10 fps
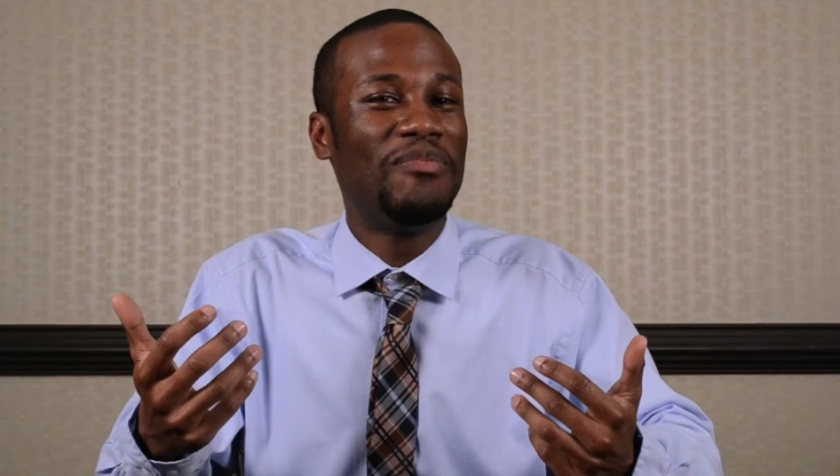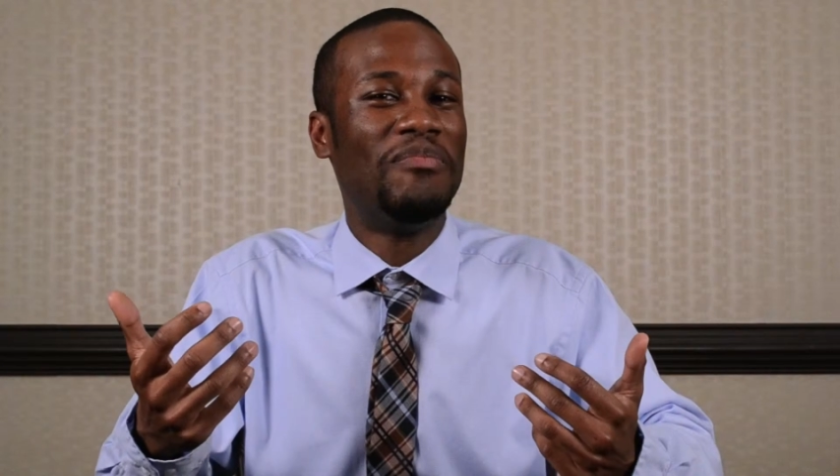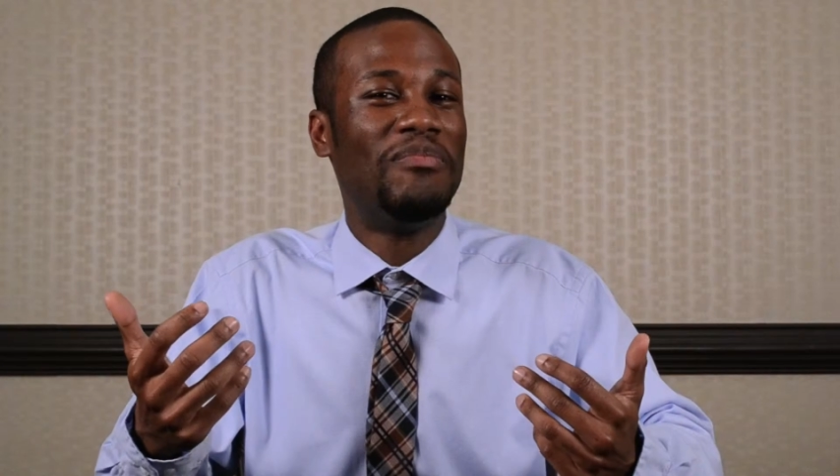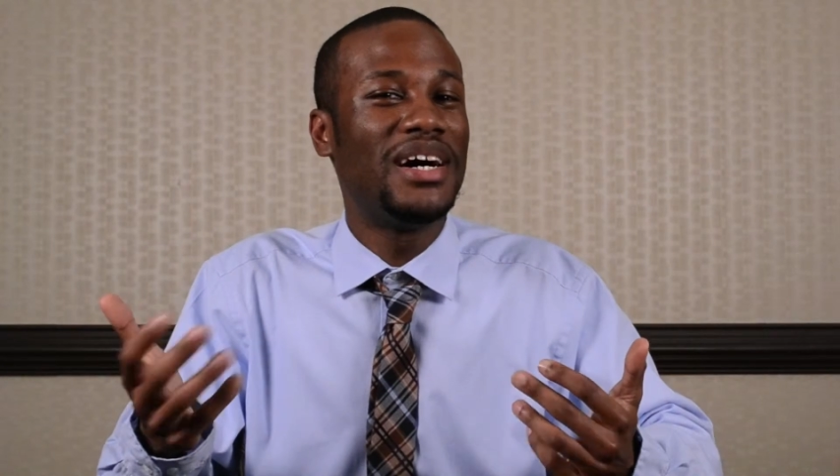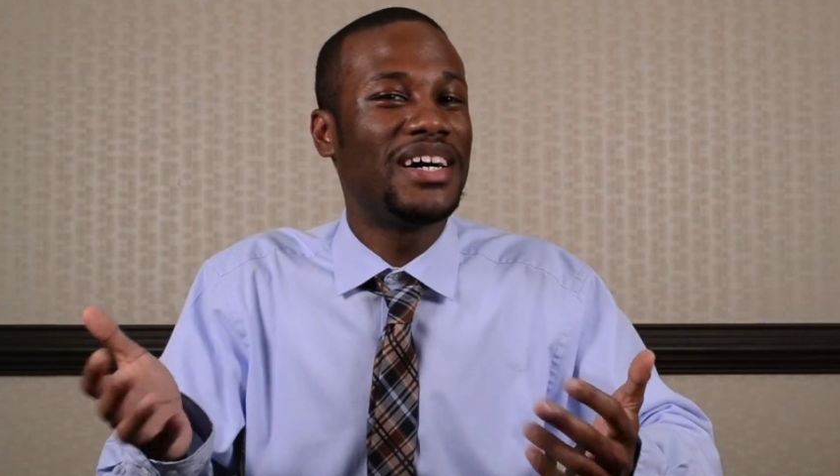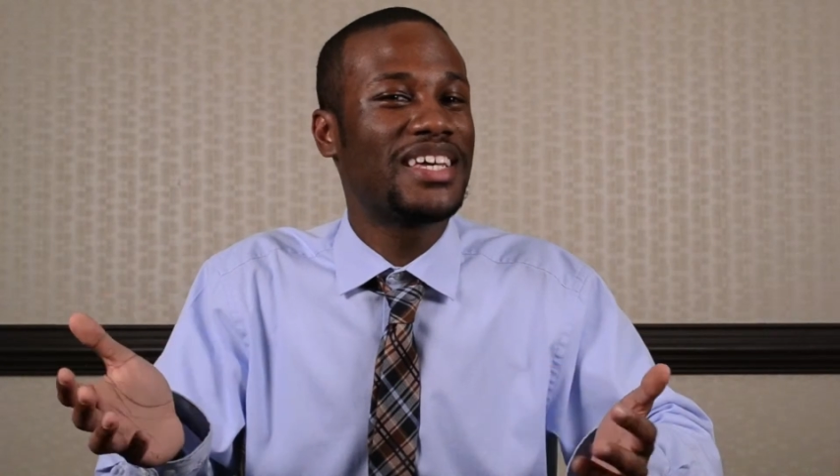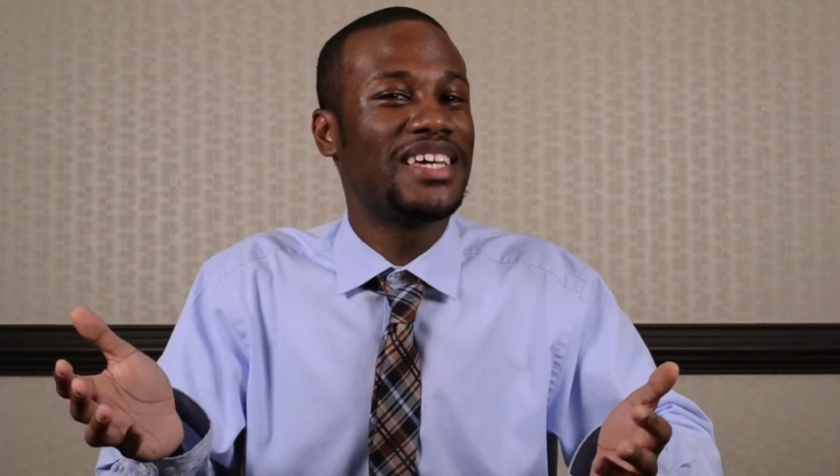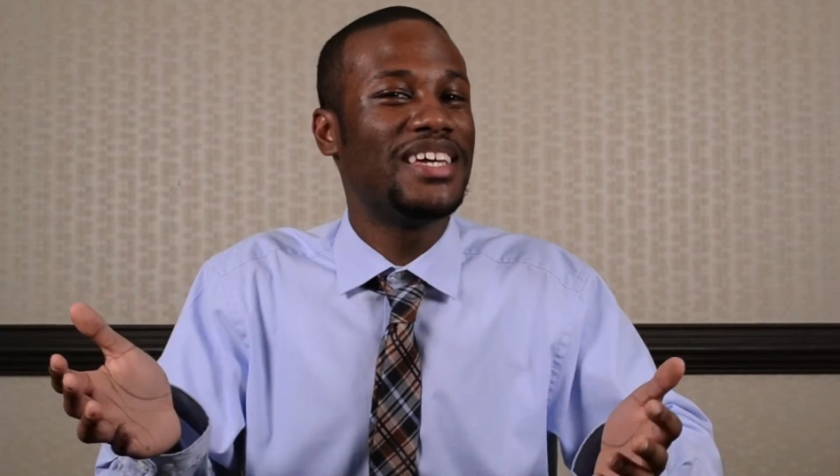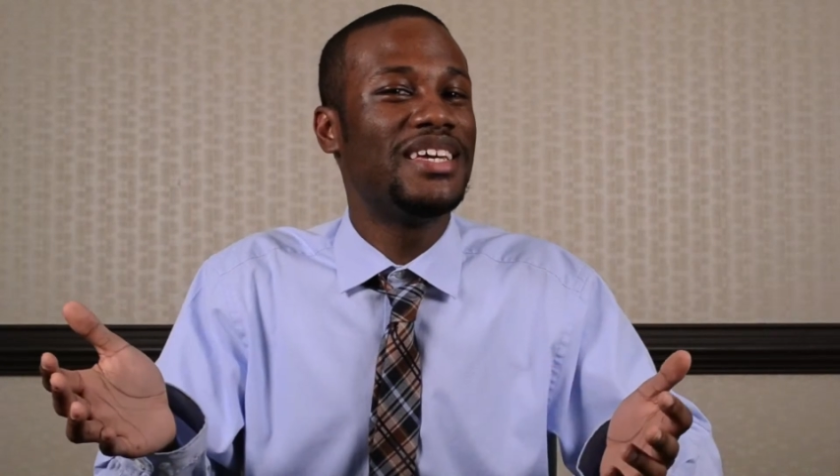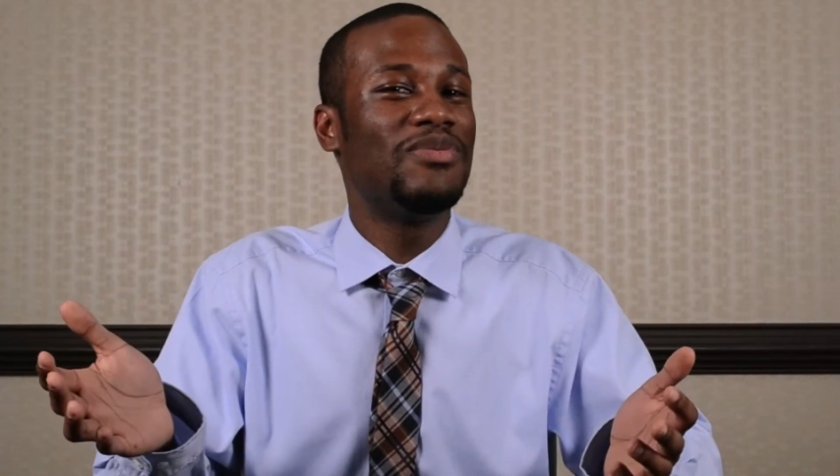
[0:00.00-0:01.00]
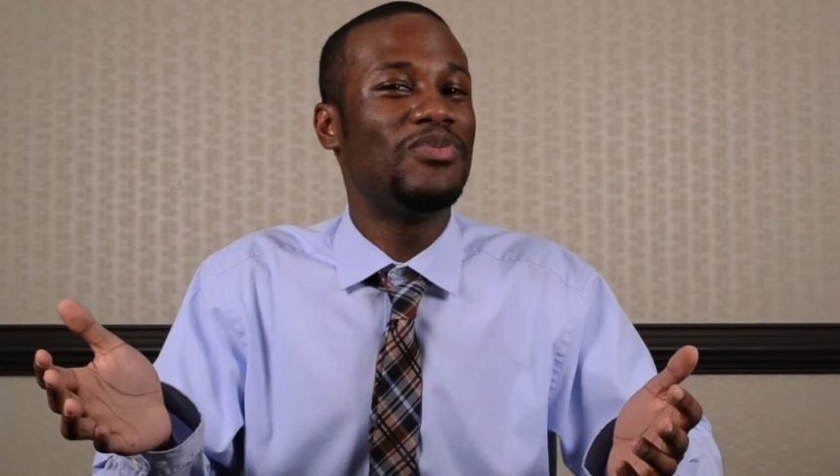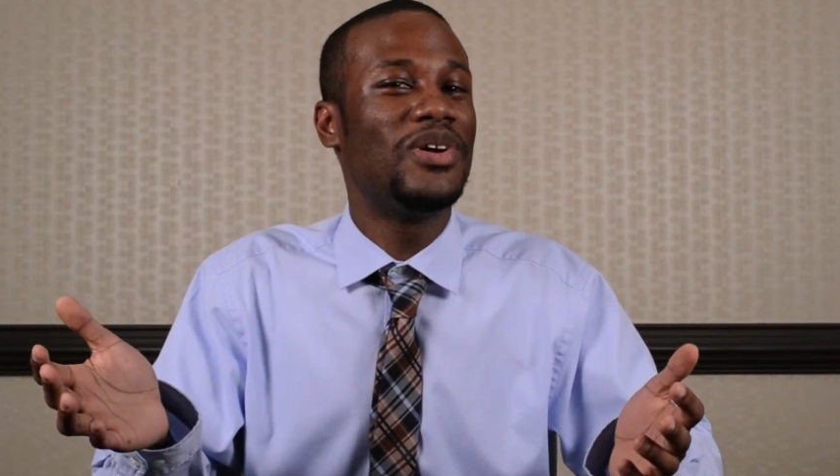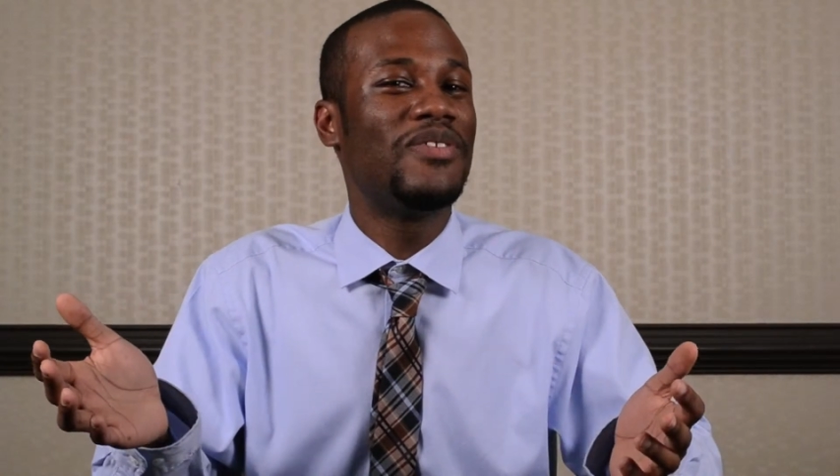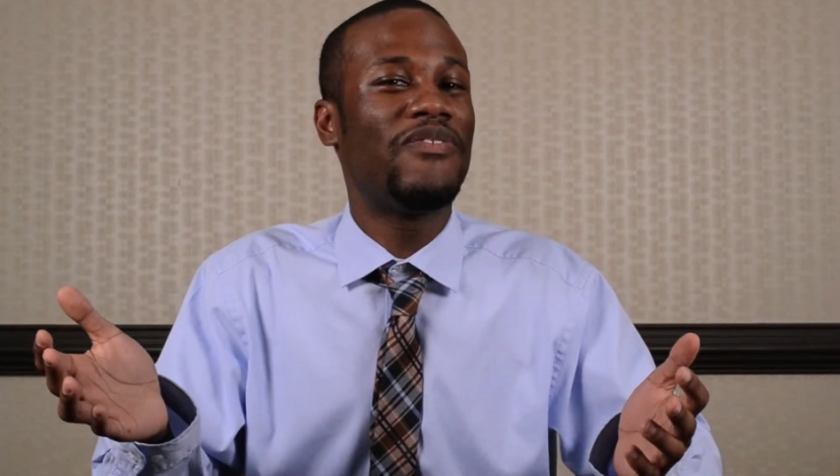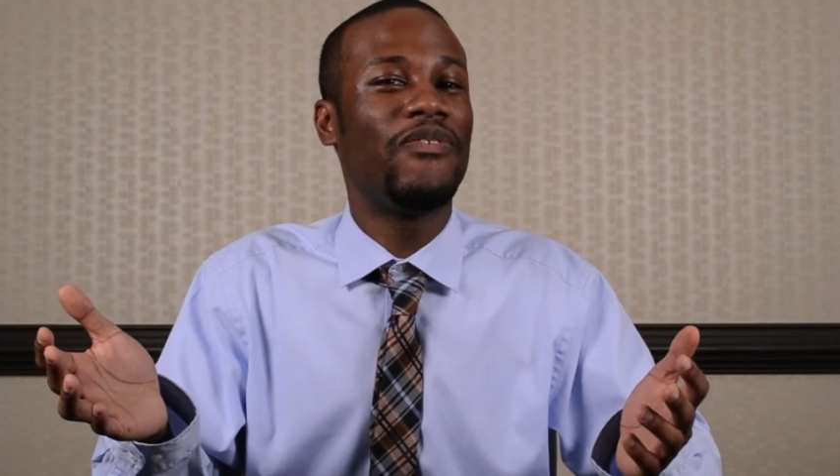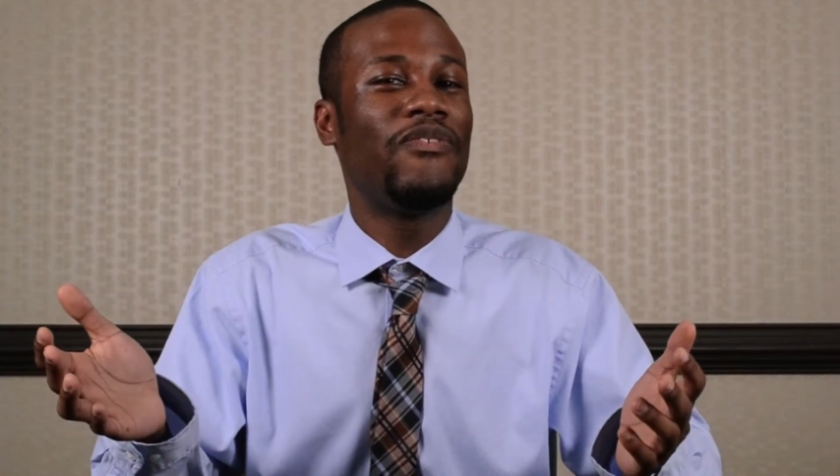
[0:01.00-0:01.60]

monkey with